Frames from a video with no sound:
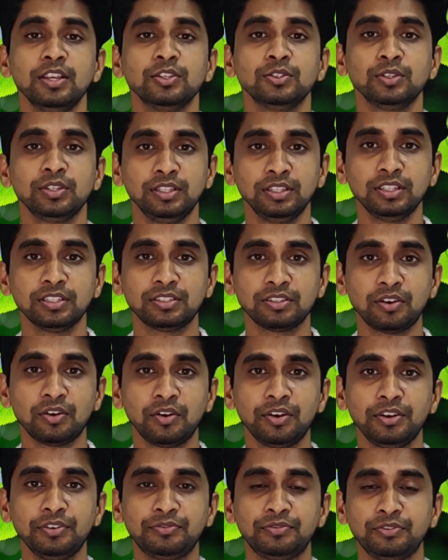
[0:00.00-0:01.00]
So in the
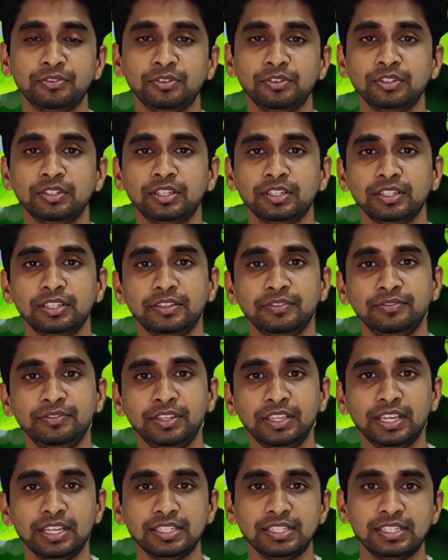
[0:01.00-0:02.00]
solid food
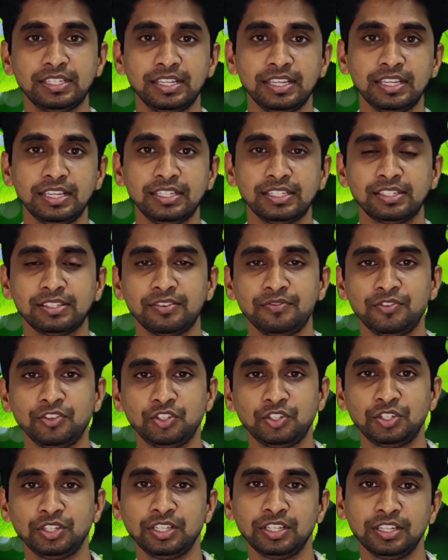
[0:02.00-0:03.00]
we can say it's a
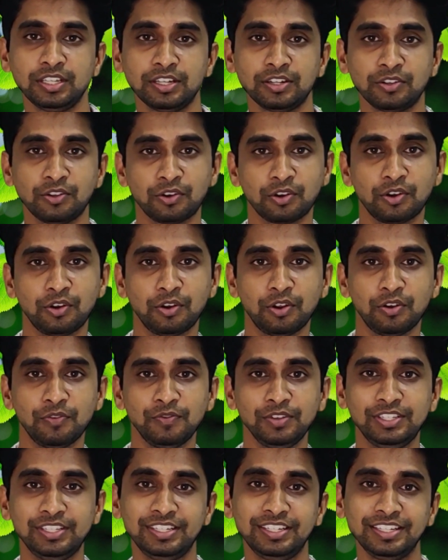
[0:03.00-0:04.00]
vegetarian or
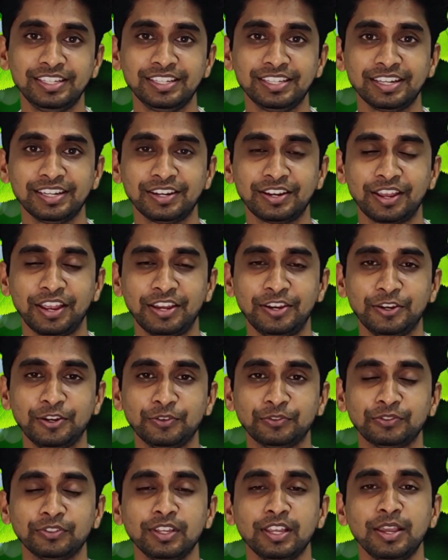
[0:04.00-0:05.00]
non-vegetarian kind
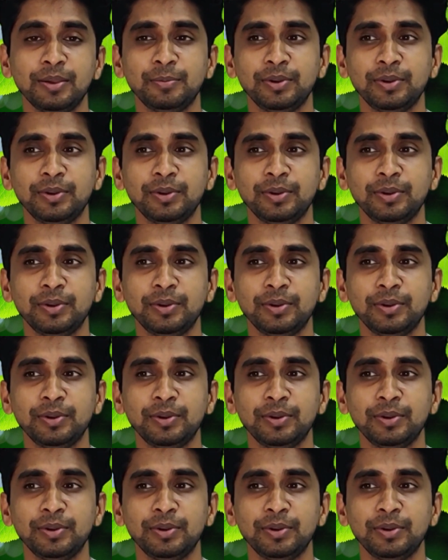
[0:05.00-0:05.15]
of,